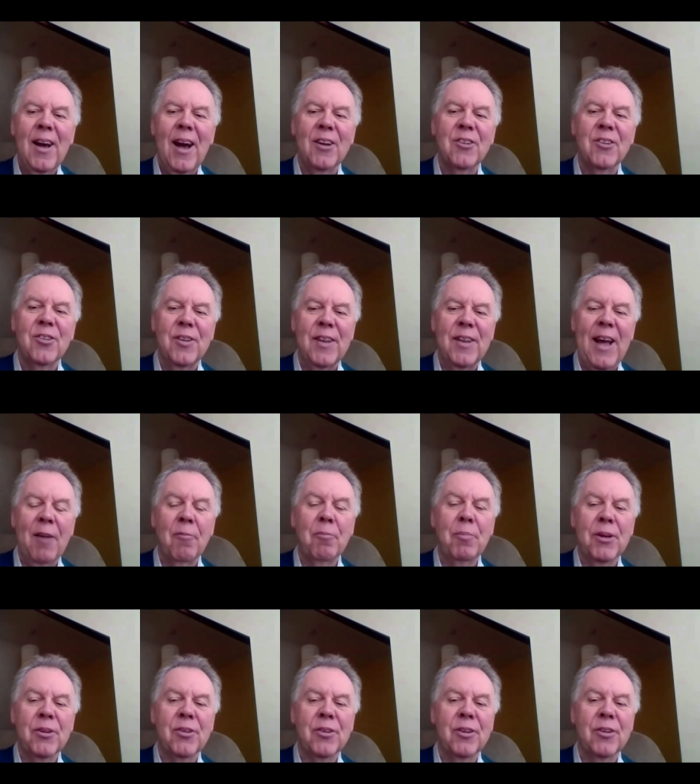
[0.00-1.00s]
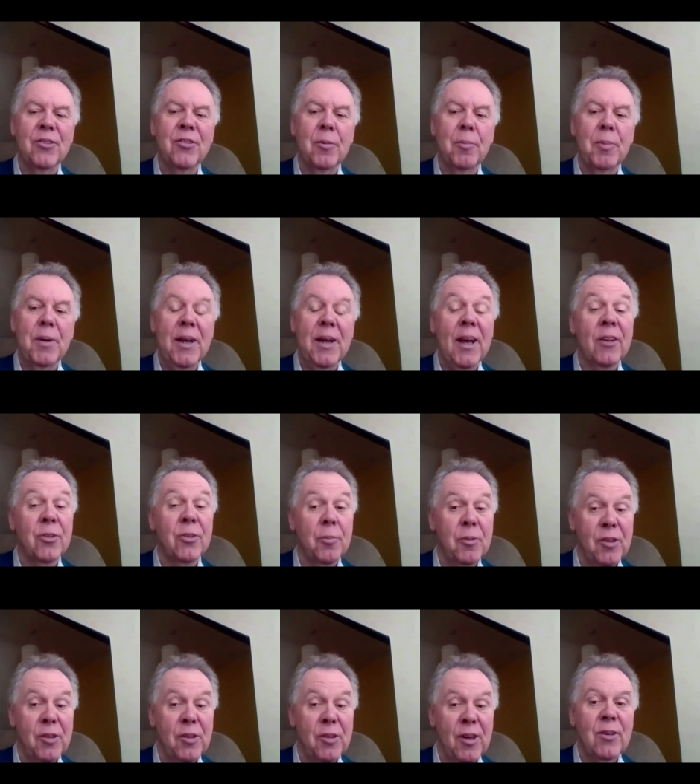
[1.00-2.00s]
actually the ambition is to be as
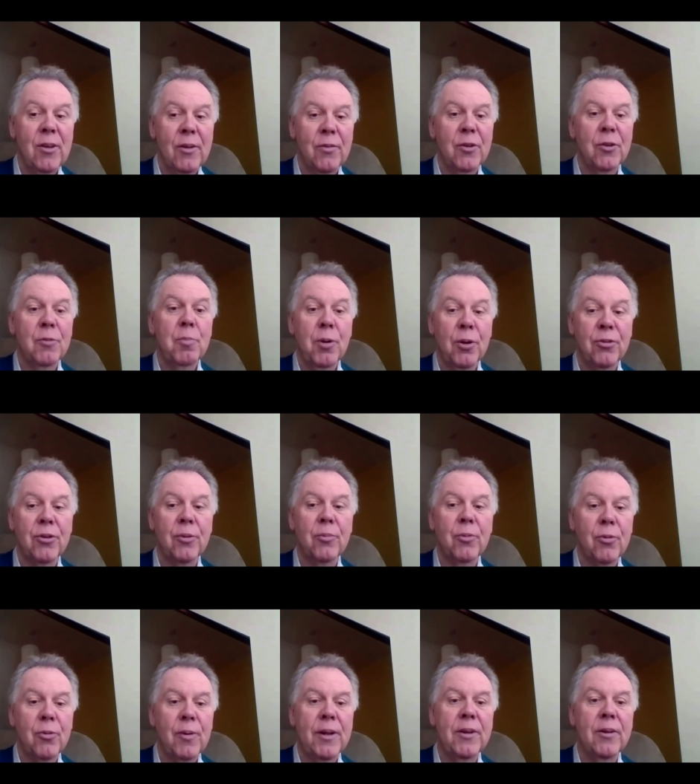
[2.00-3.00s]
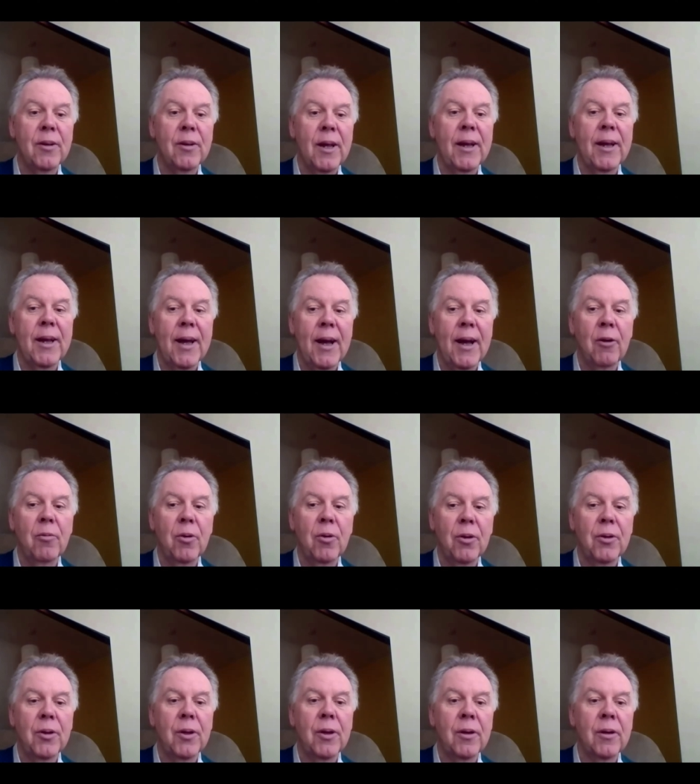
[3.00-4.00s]
objective as possible when you're laying out
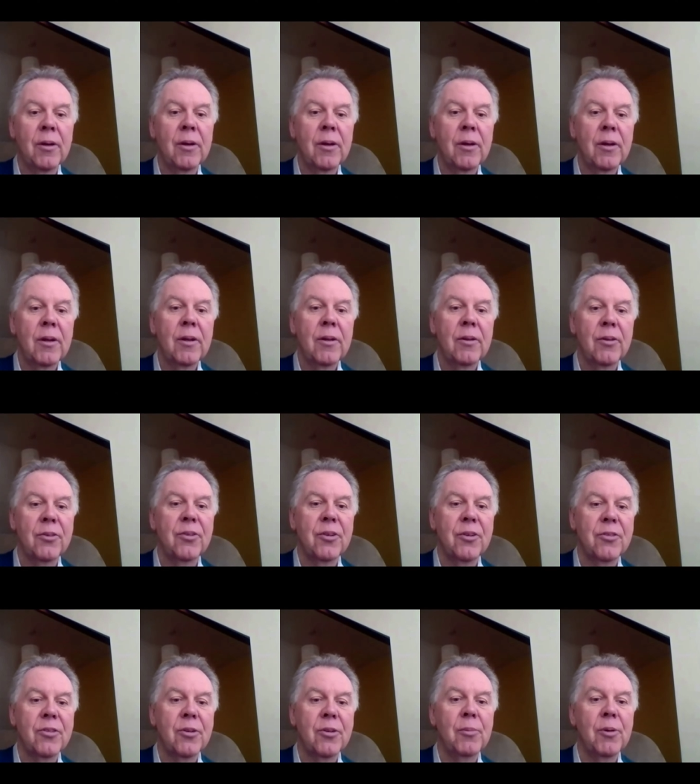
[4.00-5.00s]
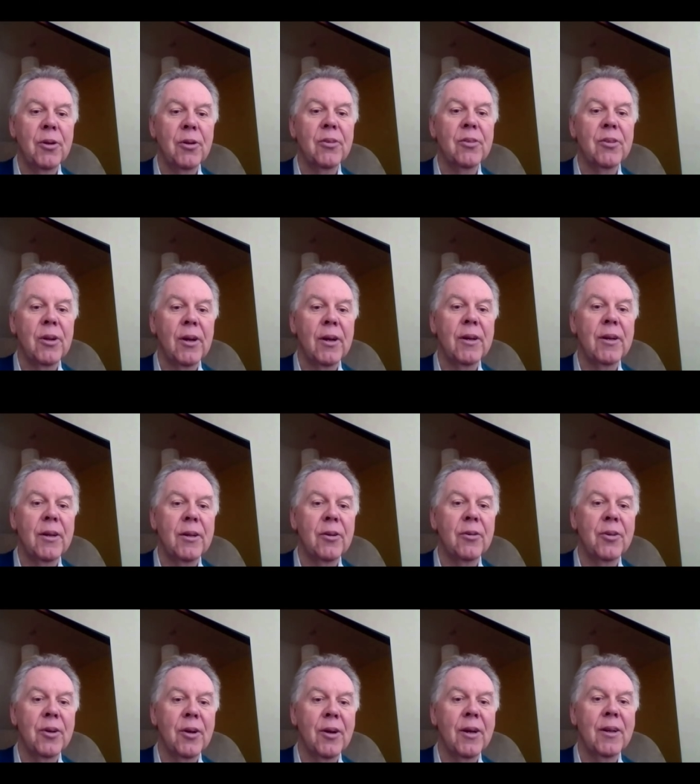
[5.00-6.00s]
what the the system looks like and you're
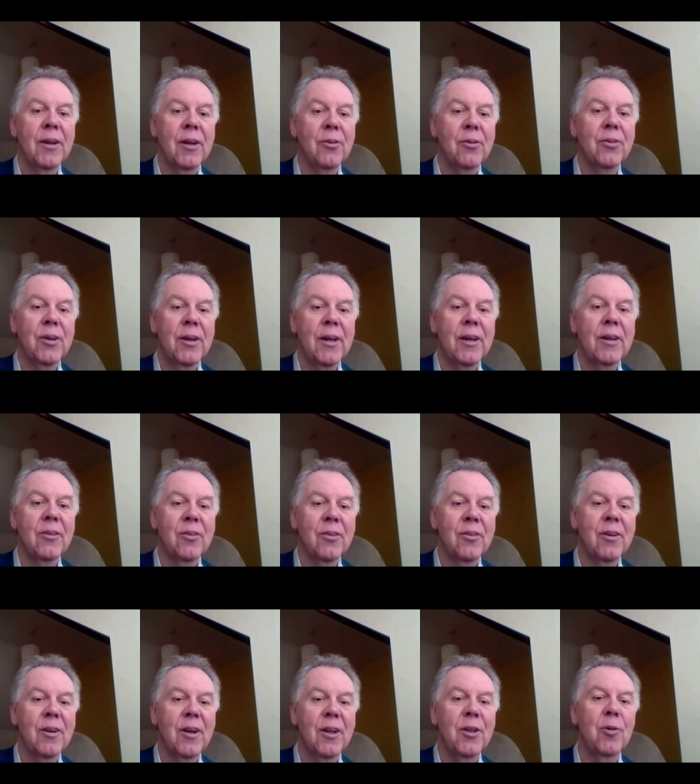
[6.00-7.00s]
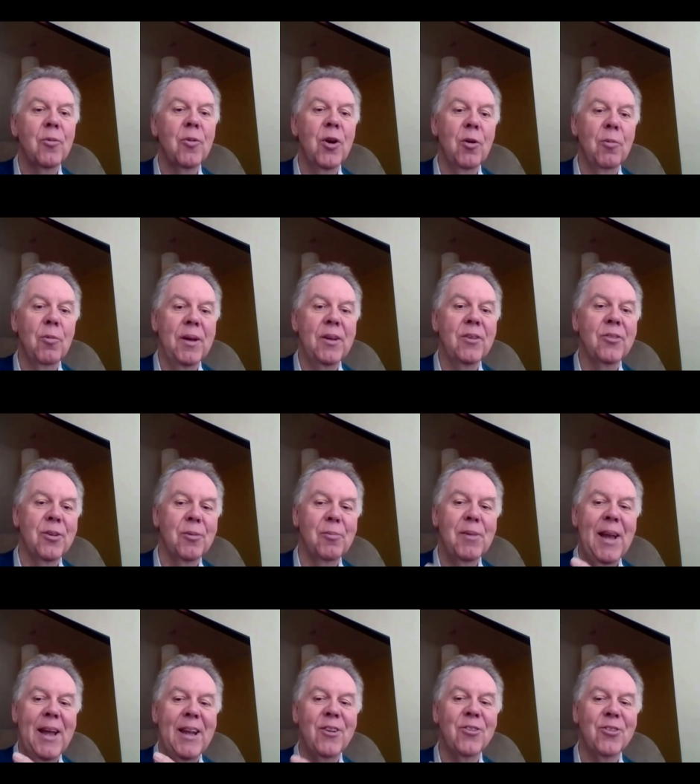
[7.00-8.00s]
diagnosing it. And there will be some
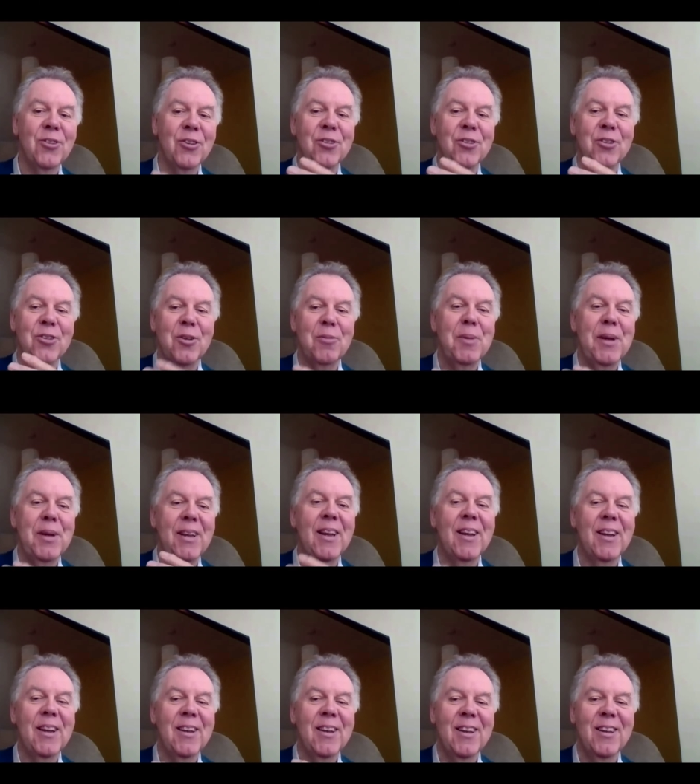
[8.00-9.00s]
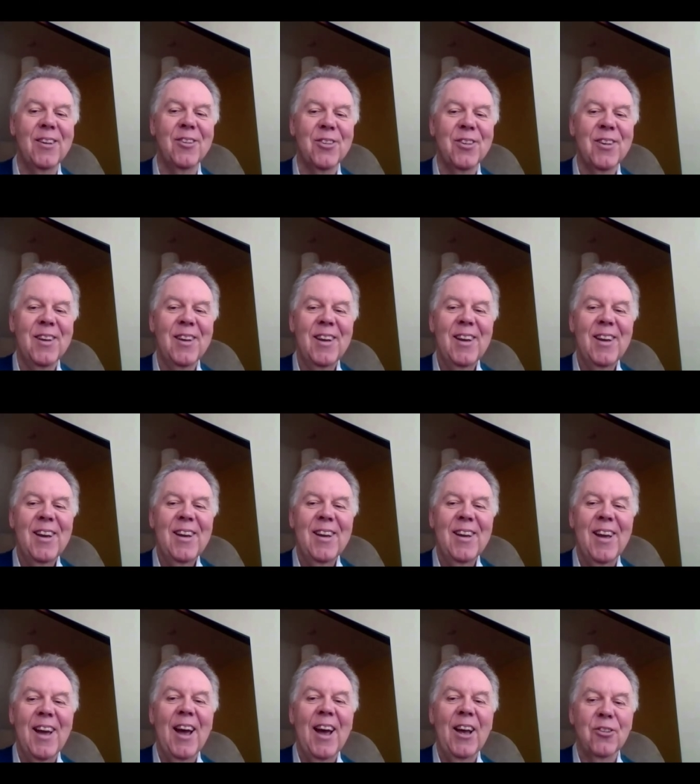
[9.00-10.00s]
lenses that mean it is
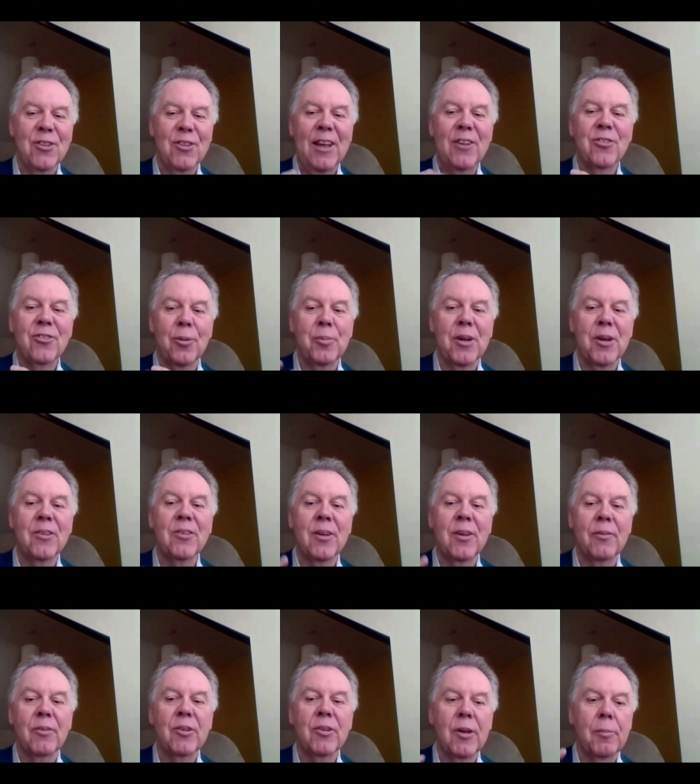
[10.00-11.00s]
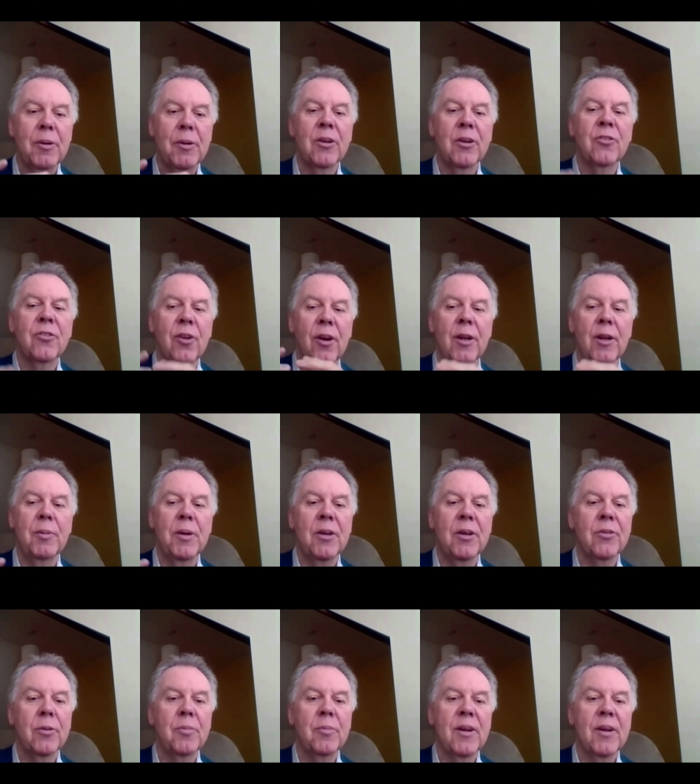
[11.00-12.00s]
it has that subjectivity, but you're trying to be
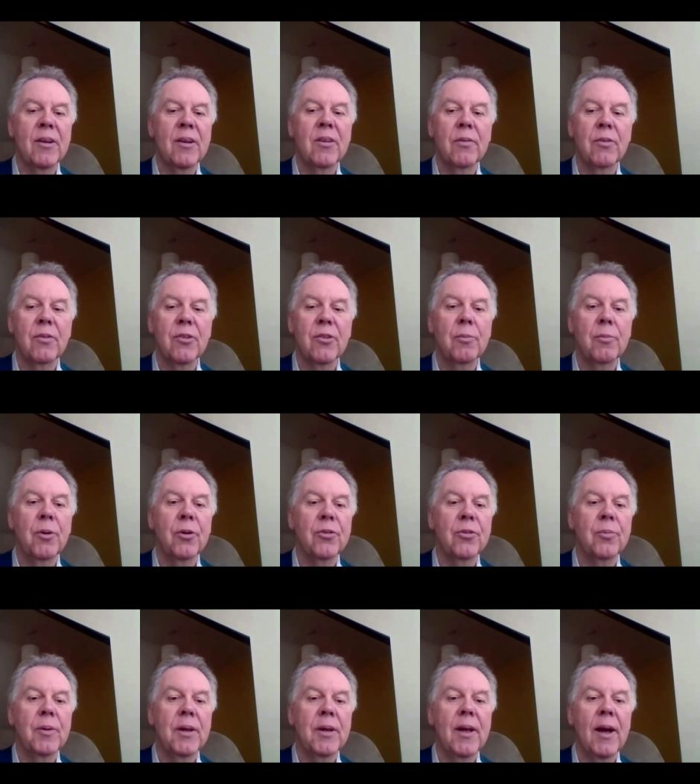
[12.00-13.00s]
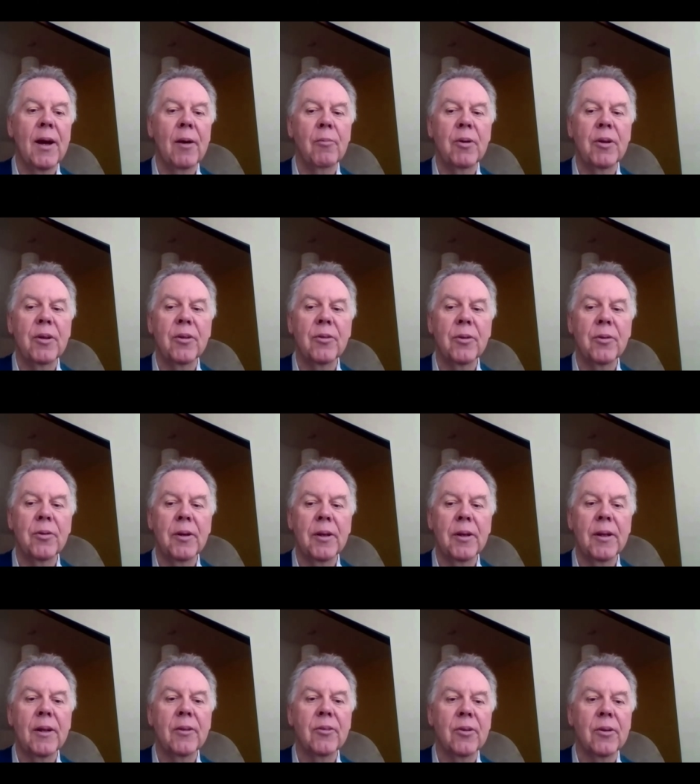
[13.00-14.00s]
as objective as you possibly can when you're doing
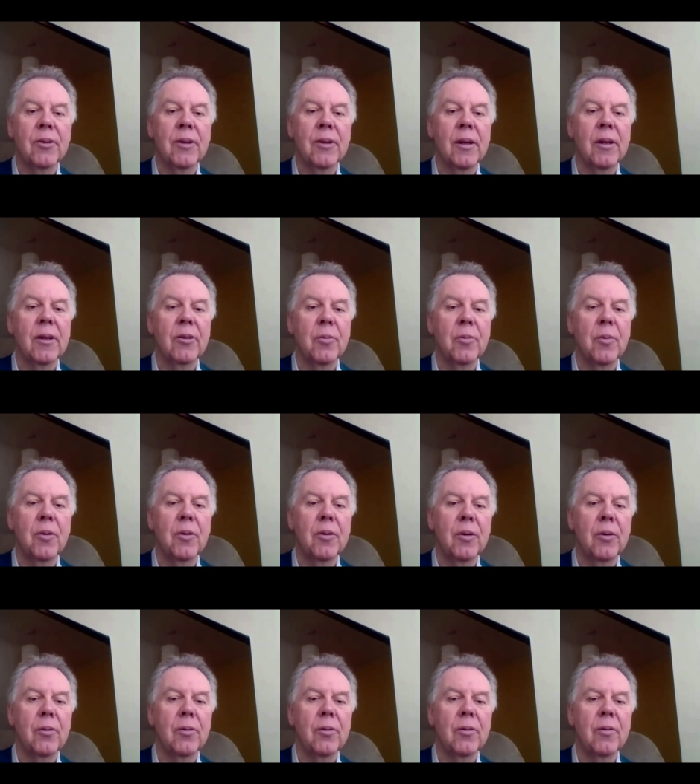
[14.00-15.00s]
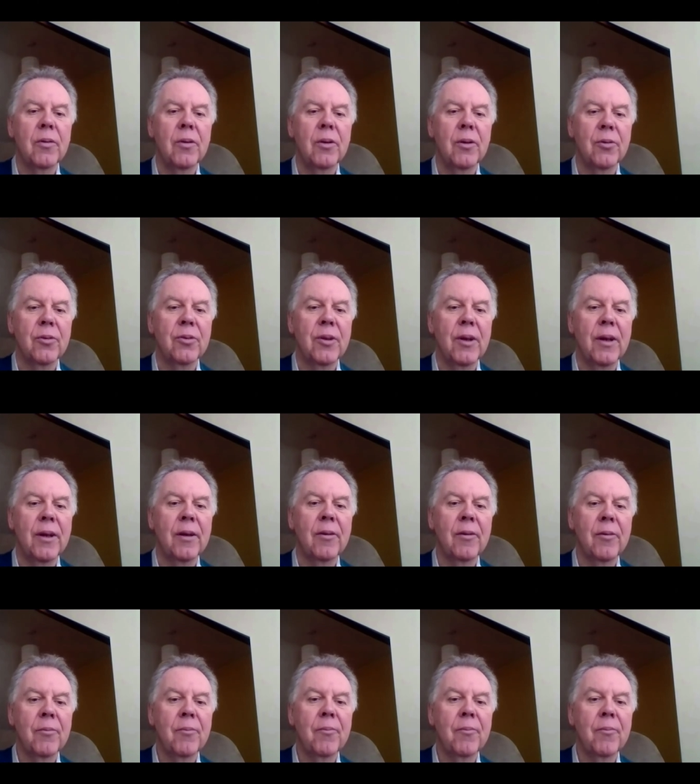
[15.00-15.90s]
that. I think is what you're you're saying.